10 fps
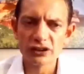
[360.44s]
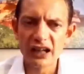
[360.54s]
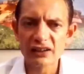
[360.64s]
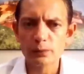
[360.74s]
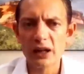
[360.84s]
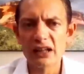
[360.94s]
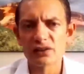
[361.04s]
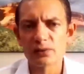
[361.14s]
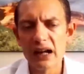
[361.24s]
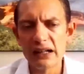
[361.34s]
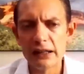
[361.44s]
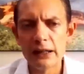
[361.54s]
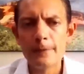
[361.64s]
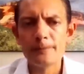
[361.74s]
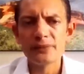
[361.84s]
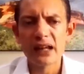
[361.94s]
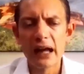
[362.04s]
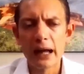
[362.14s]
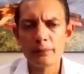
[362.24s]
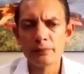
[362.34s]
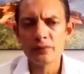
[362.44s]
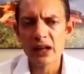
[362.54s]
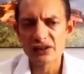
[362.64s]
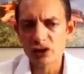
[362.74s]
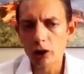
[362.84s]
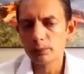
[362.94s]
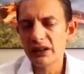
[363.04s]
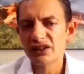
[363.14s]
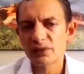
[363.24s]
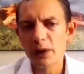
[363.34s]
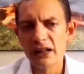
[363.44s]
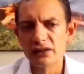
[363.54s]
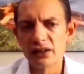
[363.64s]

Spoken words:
taxpayers' money, has not been spent.